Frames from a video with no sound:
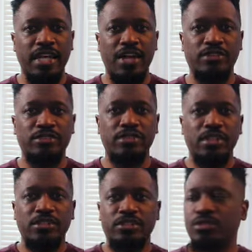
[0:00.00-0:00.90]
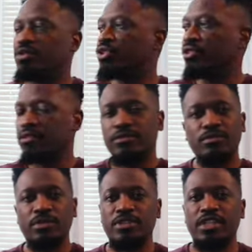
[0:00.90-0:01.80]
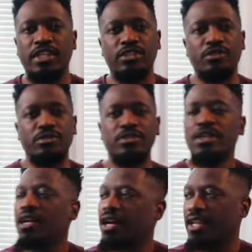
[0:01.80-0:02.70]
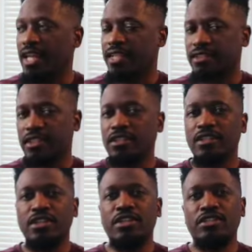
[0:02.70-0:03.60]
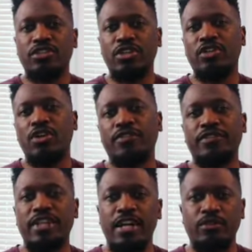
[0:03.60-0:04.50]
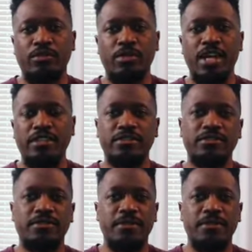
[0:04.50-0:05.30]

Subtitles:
house. So you can, once again, use Alexa, turn off dining room lights.